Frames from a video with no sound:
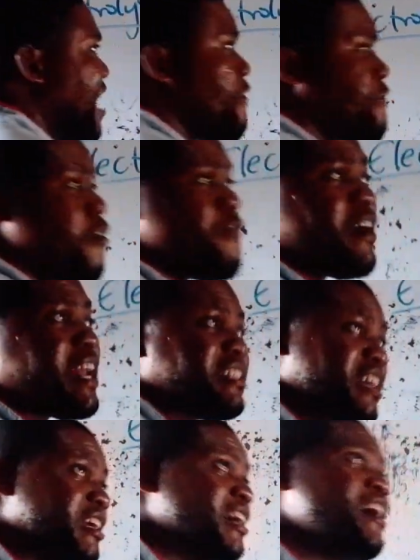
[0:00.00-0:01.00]
Now from
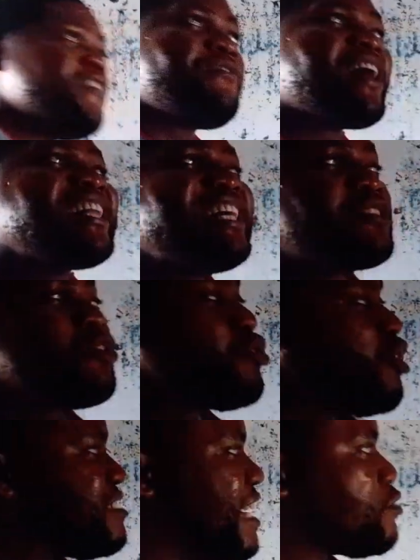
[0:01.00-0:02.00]
Faraday
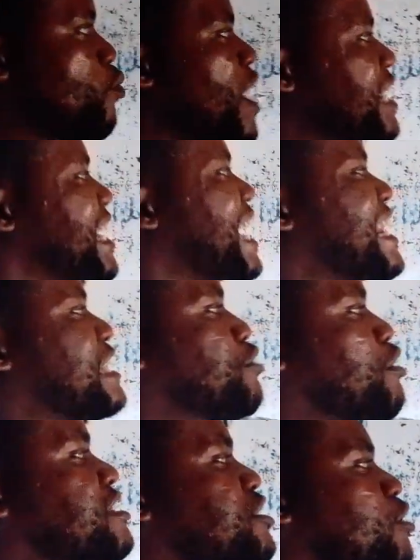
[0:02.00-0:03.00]
told us that 1
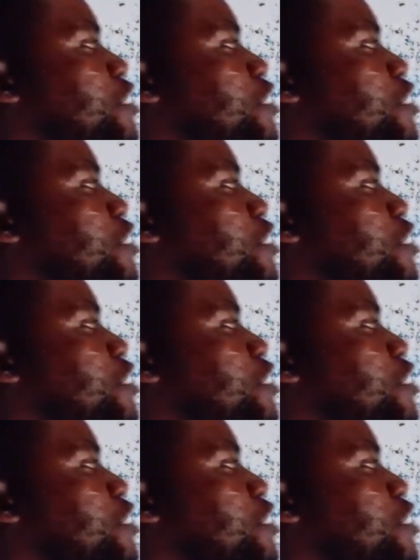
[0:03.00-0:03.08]
electron is